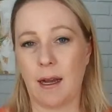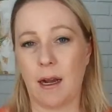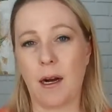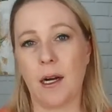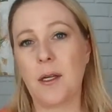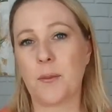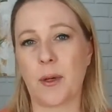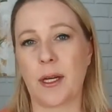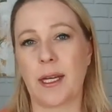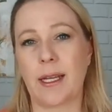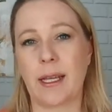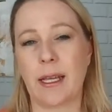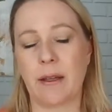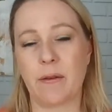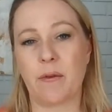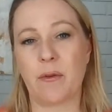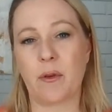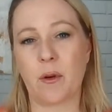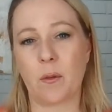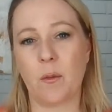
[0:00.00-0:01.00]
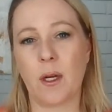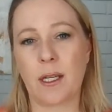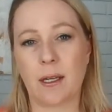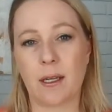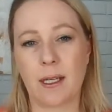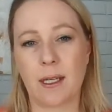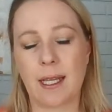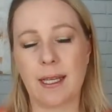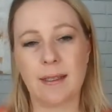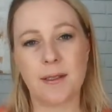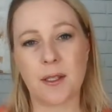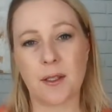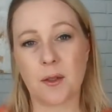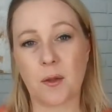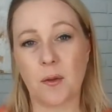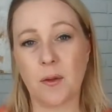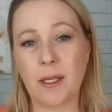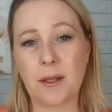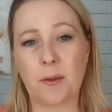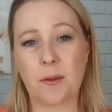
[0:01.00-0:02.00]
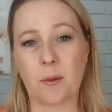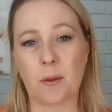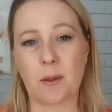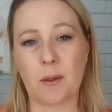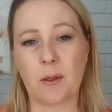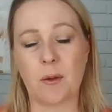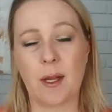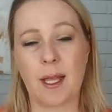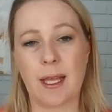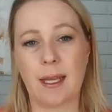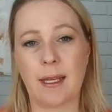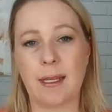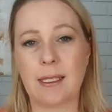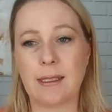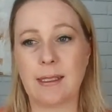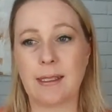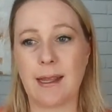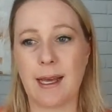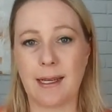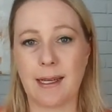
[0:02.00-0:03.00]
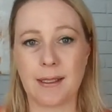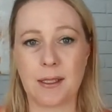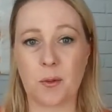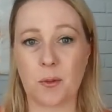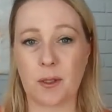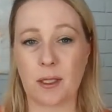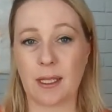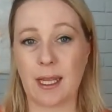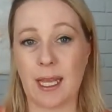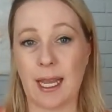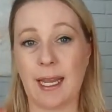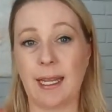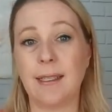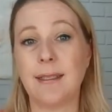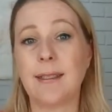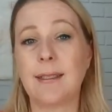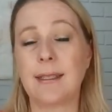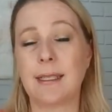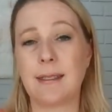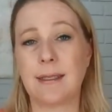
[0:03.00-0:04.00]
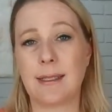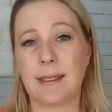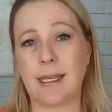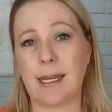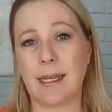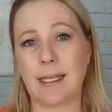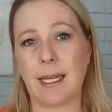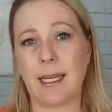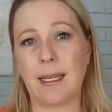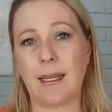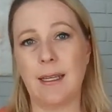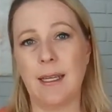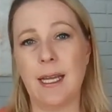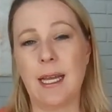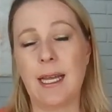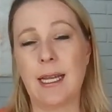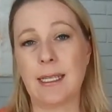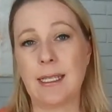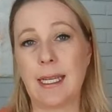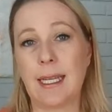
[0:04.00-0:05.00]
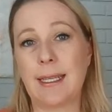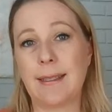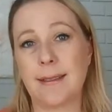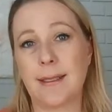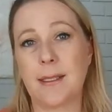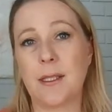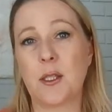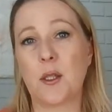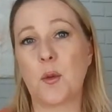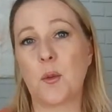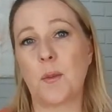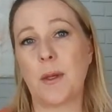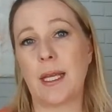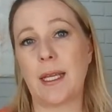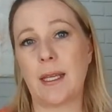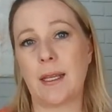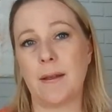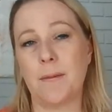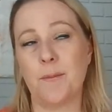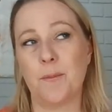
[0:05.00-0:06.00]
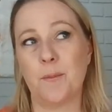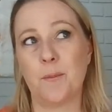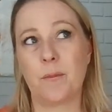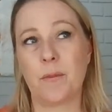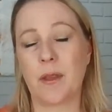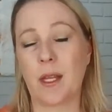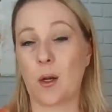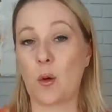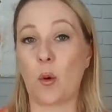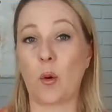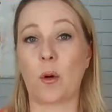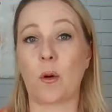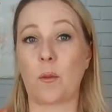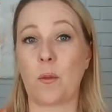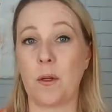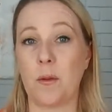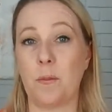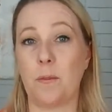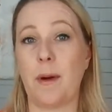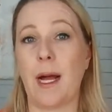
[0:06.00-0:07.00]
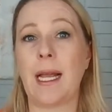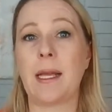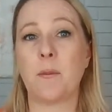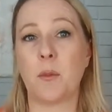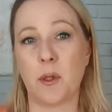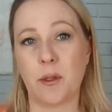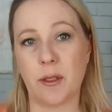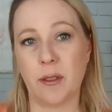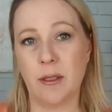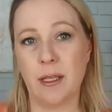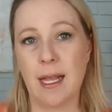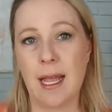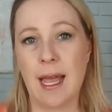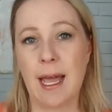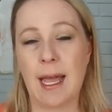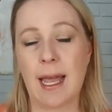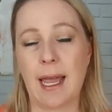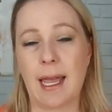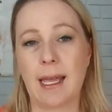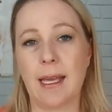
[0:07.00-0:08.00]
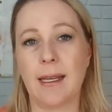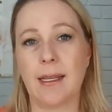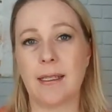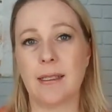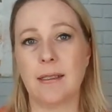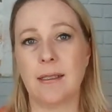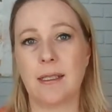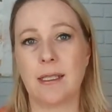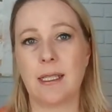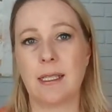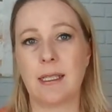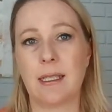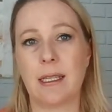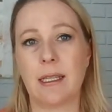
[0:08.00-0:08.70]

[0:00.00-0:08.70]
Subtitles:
heartbreaking for what our kids are going through. And that's where the ACE study needs to be the courtroom Bible. And,